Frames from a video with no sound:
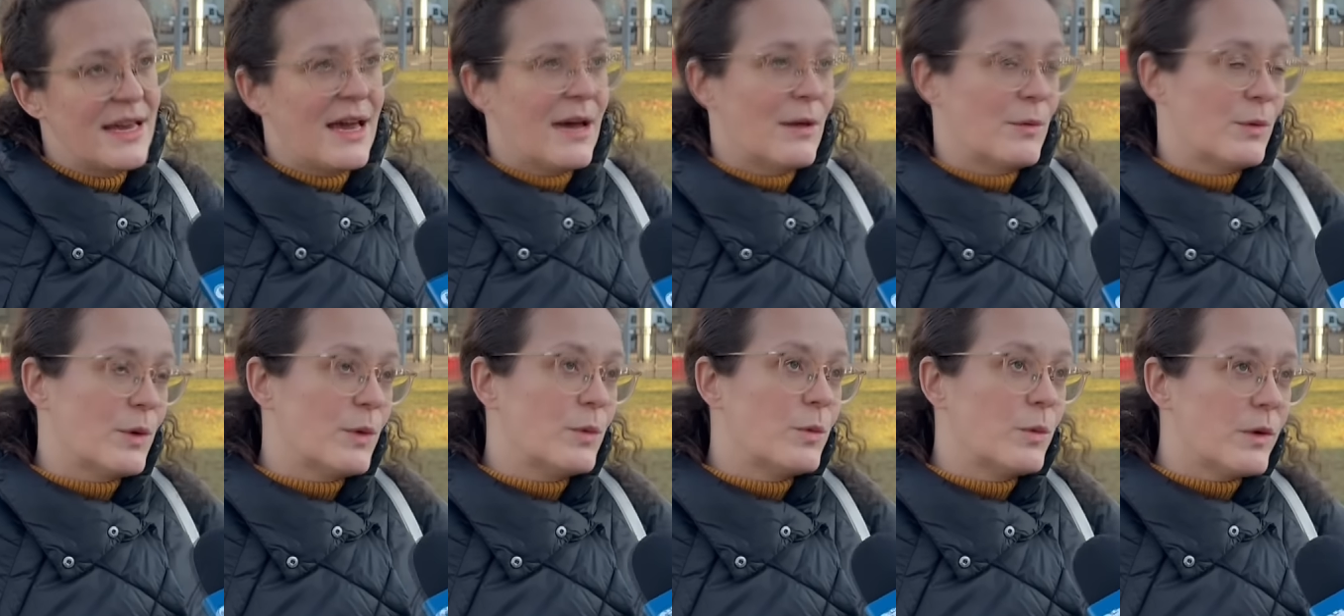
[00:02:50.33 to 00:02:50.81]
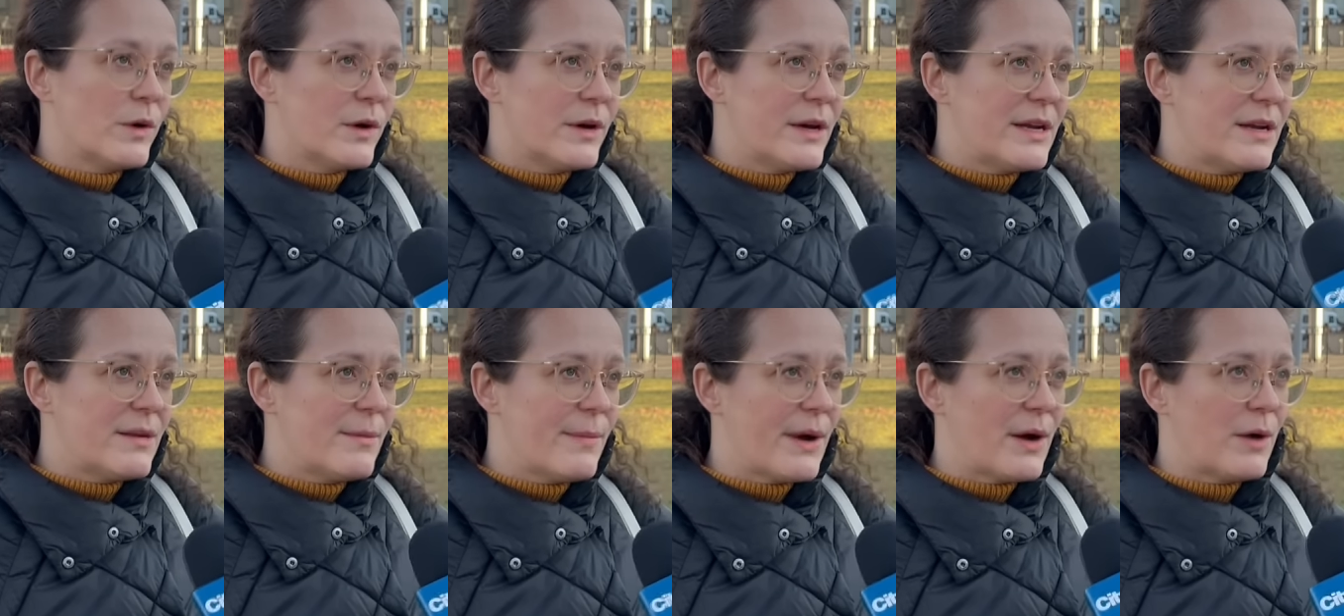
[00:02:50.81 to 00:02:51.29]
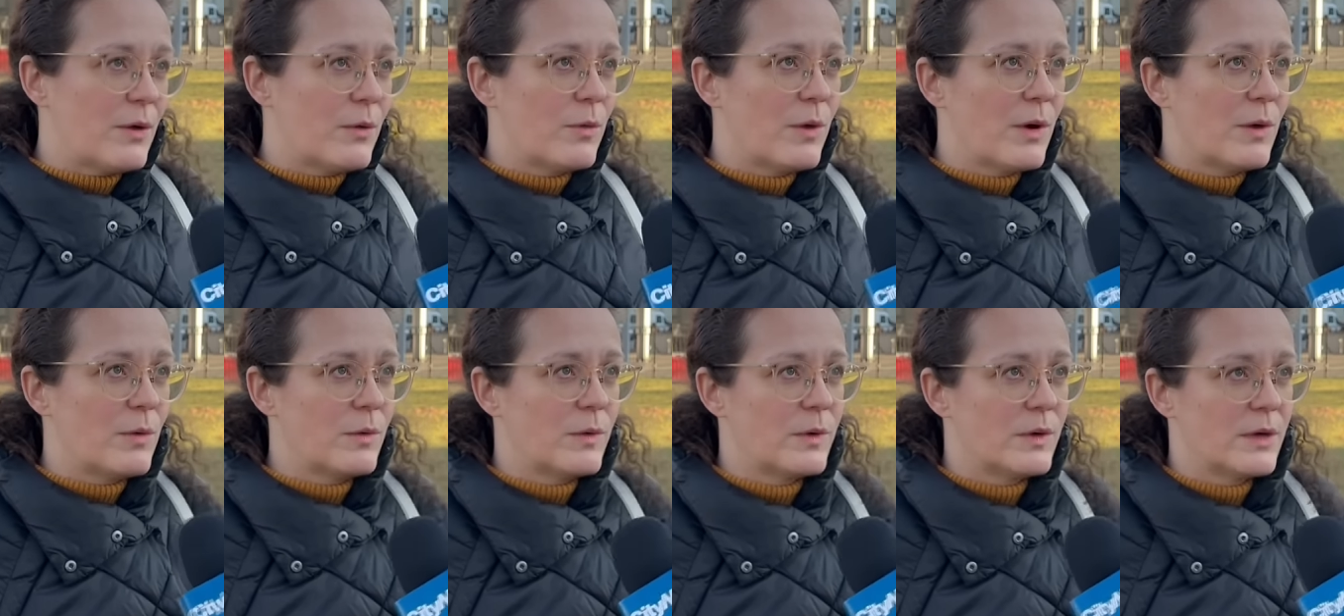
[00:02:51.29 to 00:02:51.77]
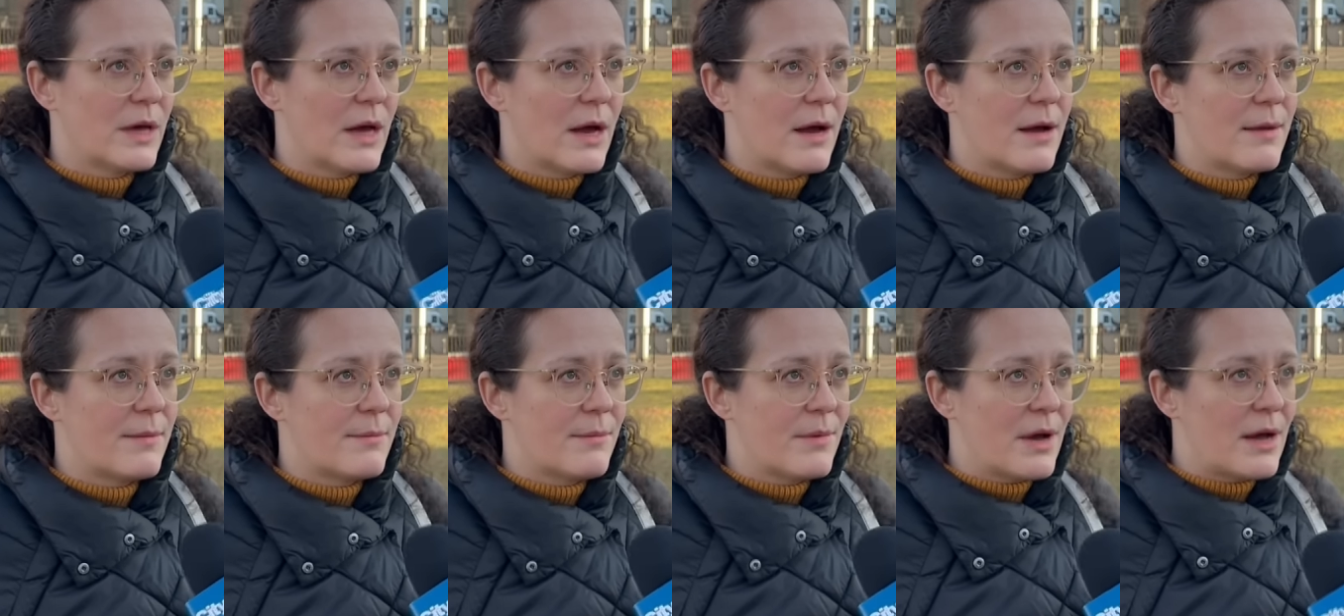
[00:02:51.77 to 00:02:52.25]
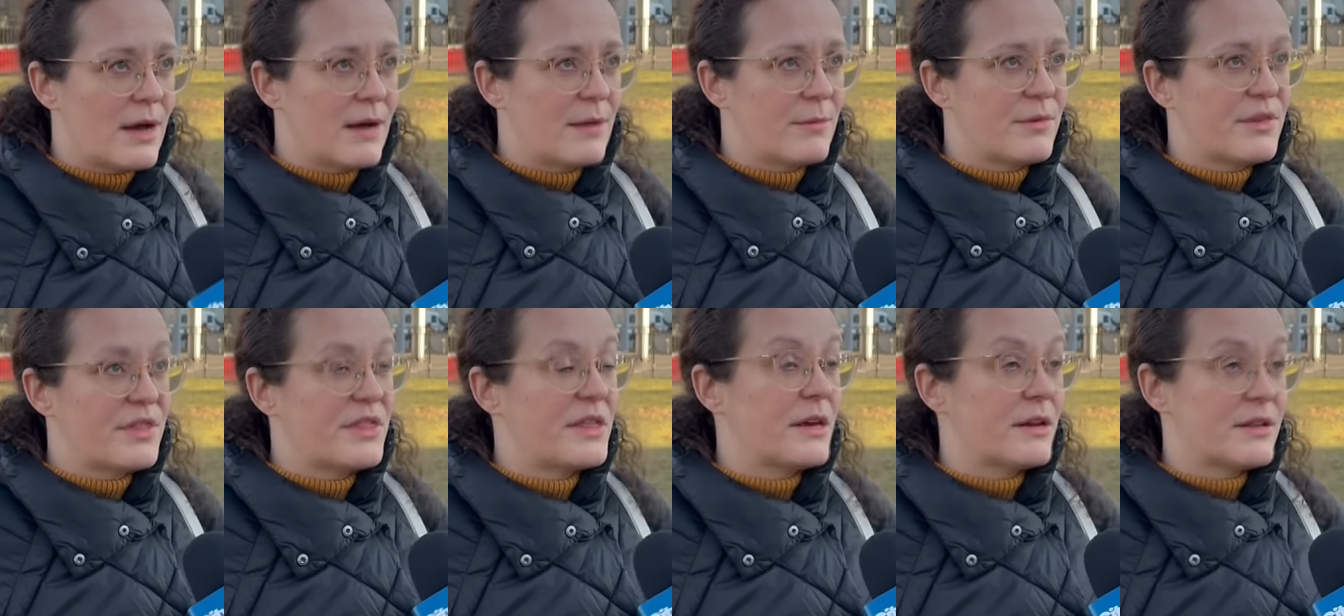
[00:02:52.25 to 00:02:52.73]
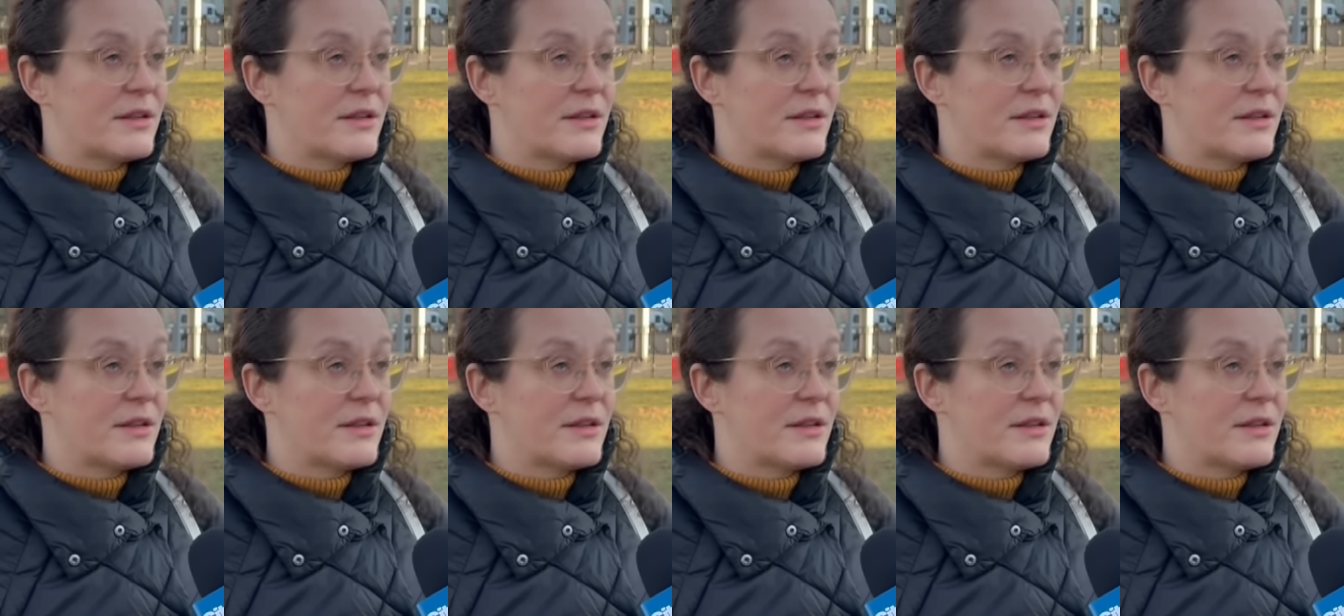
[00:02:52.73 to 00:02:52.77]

We're worried about what will come um, with the